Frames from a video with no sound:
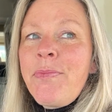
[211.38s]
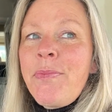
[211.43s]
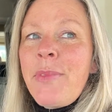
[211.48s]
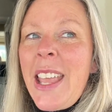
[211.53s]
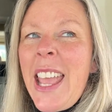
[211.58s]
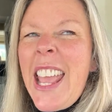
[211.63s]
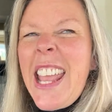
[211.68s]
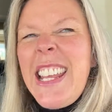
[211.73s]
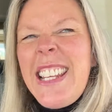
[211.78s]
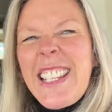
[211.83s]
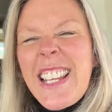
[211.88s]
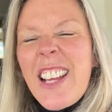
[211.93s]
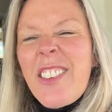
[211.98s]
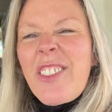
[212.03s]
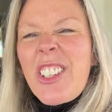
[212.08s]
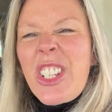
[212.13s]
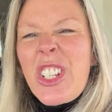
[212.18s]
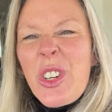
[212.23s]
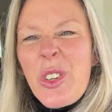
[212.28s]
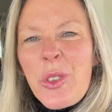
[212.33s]
hate to have to
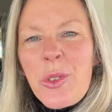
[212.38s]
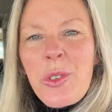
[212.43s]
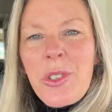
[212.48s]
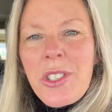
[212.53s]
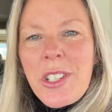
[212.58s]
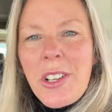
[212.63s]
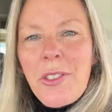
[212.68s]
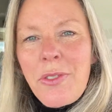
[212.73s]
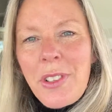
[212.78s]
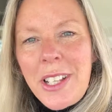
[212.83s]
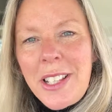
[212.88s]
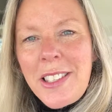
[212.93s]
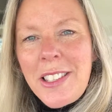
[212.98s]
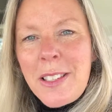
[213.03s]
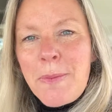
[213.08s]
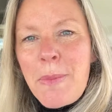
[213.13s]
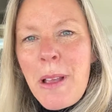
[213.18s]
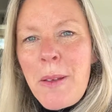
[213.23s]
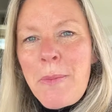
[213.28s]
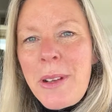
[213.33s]
go through stuff like this
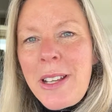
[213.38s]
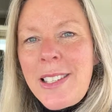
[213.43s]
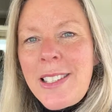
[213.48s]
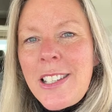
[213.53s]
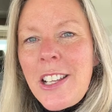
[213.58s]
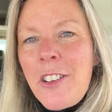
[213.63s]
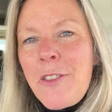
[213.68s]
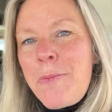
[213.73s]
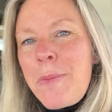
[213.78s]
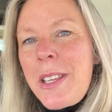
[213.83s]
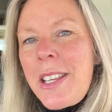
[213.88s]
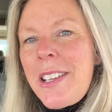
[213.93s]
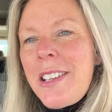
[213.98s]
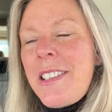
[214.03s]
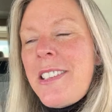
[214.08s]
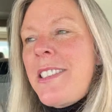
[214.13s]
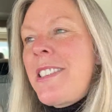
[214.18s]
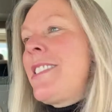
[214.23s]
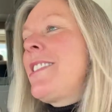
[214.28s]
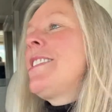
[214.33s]
by myself,
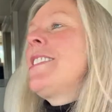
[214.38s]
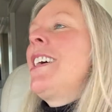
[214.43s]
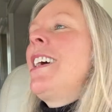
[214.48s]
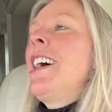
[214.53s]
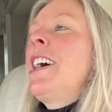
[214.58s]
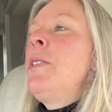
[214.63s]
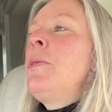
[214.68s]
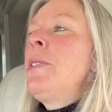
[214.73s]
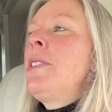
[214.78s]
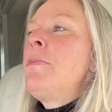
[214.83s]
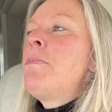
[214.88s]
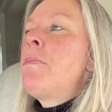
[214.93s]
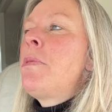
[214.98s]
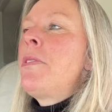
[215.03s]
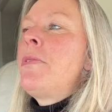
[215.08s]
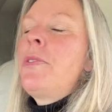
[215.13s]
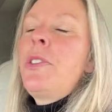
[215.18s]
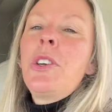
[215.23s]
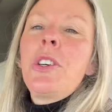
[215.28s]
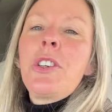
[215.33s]
because I would
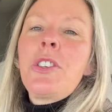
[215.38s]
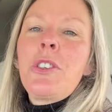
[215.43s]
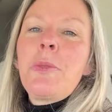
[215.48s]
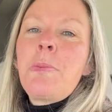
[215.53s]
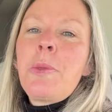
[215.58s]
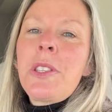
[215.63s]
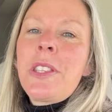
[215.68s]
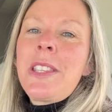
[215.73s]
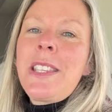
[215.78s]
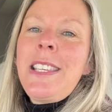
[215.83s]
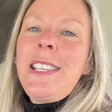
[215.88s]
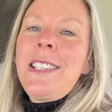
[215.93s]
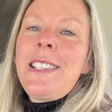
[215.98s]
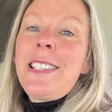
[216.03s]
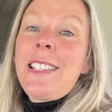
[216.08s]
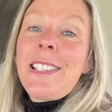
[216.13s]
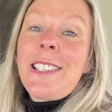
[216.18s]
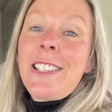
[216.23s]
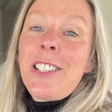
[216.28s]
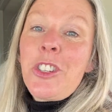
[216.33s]
prefer to put these
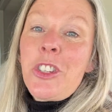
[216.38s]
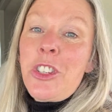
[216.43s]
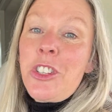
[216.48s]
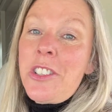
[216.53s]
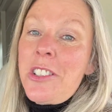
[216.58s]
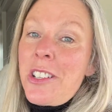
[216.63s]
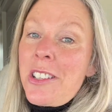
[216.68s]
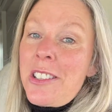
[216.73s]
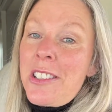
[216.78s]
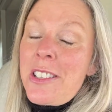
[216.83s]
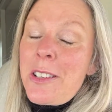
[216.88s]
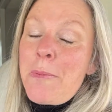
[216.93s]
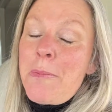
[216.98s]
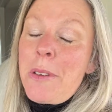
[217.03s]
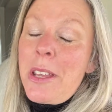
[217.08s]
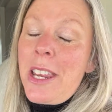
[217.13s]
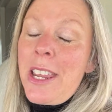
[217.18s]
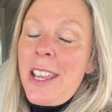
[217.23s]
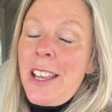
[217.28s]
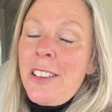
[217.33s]
decisions on
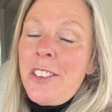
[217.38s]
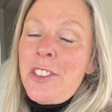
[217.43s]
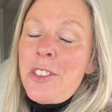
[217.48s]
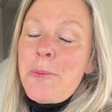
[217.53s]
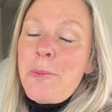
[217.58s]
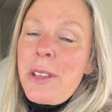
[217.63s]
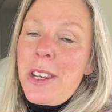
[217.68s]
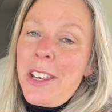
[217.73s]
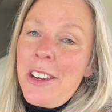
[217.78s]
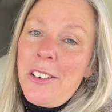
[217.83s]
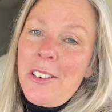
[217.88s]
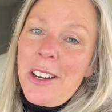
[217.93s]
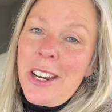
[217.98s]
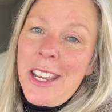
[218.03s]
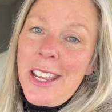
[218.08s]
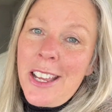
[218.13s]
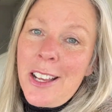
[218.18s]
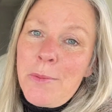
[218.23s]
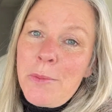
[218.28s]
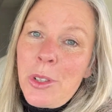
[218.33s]
somebody else, but here I
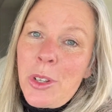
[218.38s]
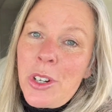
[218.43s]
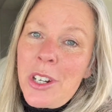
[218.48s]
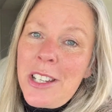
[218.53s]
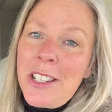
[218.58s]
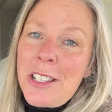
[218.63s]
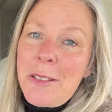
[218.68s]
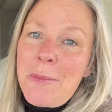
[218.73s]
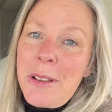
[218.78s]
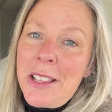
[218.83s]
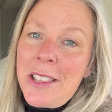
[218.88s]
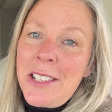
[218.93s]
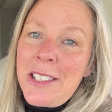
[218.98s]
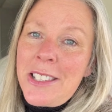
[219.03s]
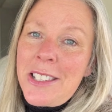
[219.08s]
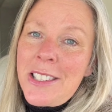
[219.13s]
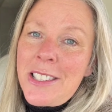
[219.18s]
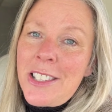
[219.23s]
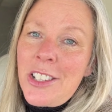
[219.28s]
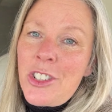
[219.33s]
am learning to make these
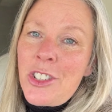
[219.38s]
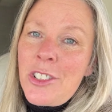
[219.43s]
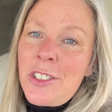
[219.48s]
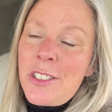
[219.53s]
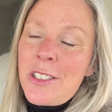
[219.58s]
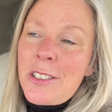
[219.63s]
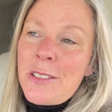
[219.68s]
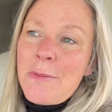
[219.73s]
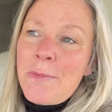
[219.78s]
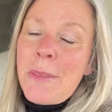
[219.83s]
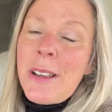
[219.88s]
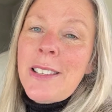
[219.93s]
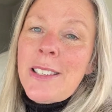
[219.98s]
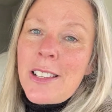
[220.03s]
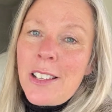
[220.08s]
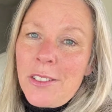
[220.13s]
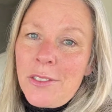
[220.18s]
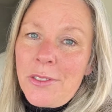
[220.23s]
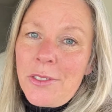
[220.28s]
decisions myself.